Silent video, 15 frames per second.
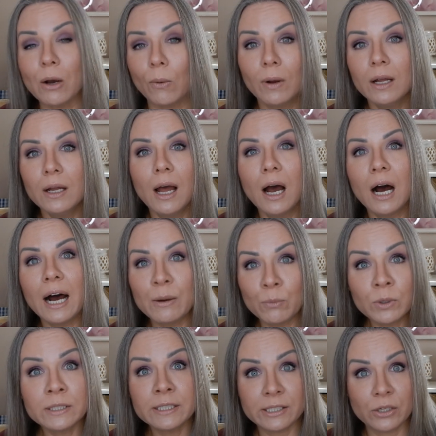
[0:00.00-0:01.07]
so I
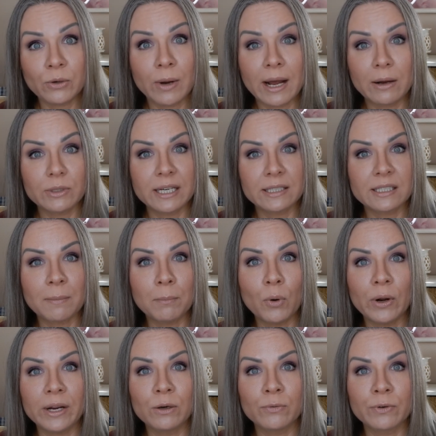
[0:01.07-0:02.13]
will need to go out at some
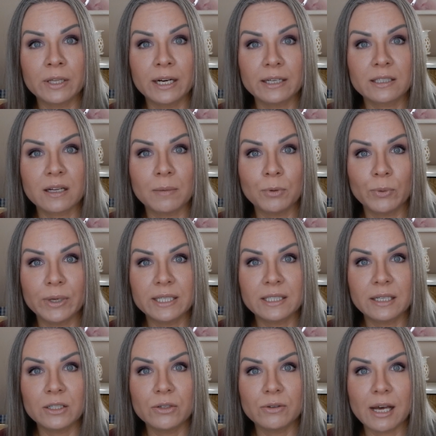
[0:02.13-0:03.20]
point over the next couple
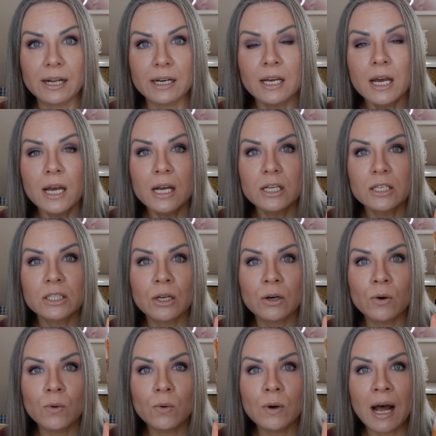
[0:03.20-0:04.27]
weeks and do that.
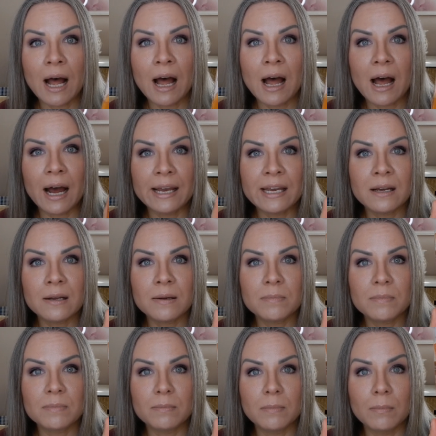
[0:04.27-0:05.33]
So uh, I
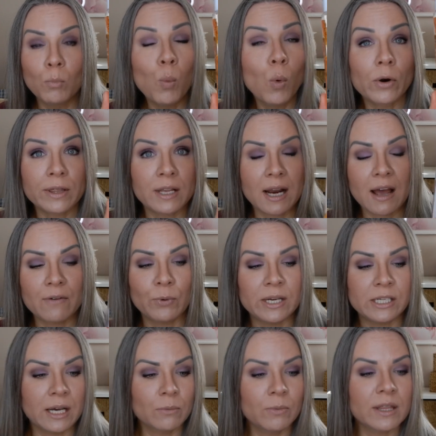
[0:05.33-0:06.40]
am more than
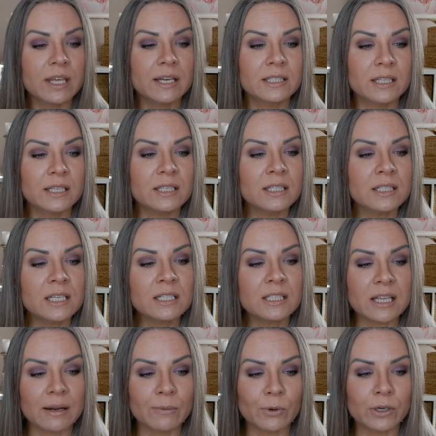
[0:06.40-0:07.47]
halfway done with this. This is the
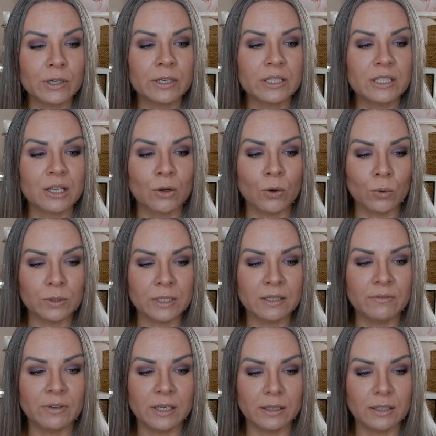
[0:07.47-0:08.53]
Scentworx
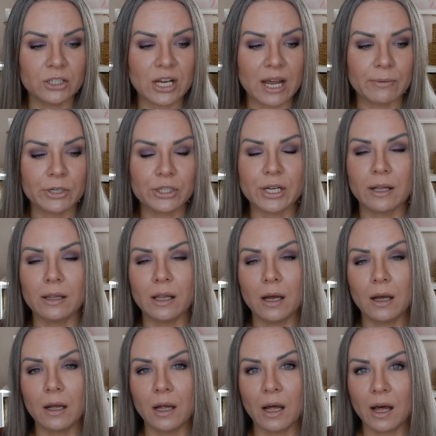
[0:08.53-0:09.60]
Golden Vanilla Shower
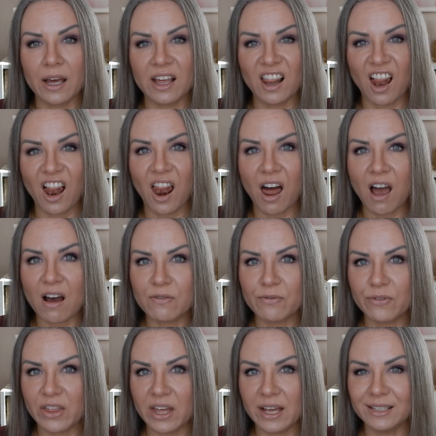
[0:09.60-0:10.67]
Gel. Oh, I
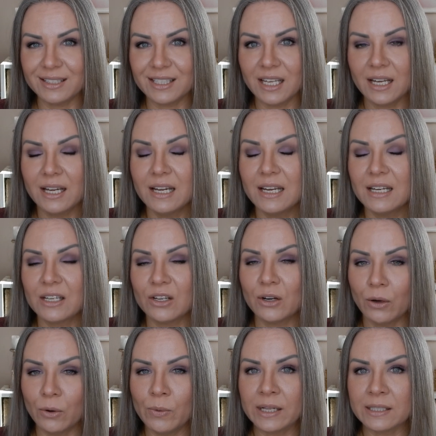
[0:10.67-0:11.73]
love this. You
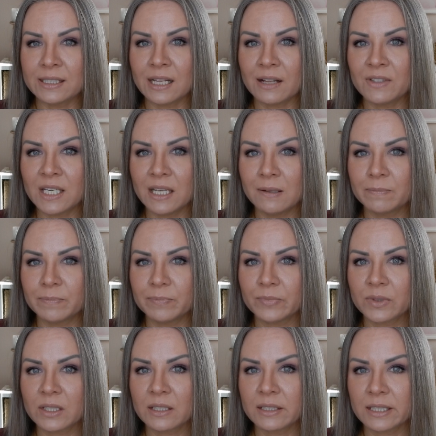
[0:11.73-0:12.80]
know who else loves it?
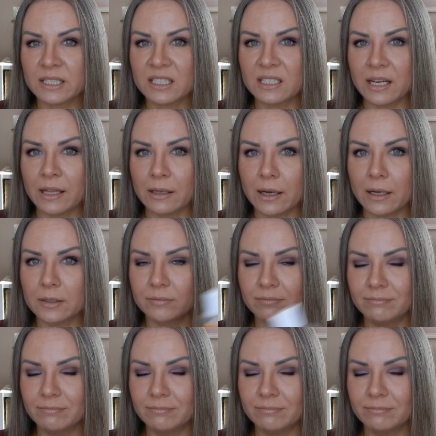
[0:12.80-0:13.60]
Stella.